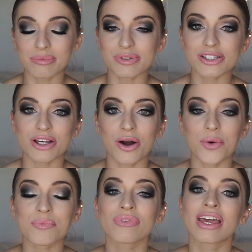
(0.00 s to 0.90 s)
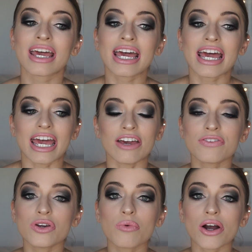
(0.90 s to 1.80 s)
So
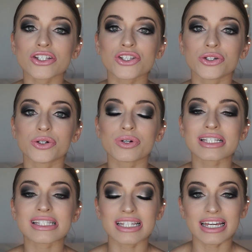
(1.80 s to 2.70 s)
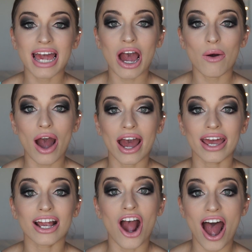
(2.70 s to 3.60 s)
if you want to see how
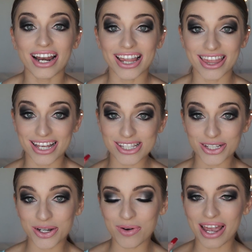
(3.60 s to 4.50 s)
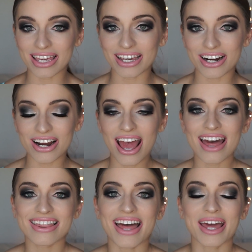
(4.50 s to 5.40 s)
I got this look right here,
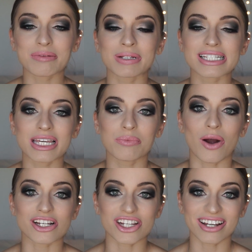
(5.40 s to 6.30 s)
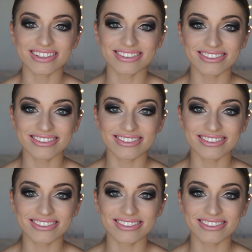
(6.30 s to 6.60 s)
then please keep watching.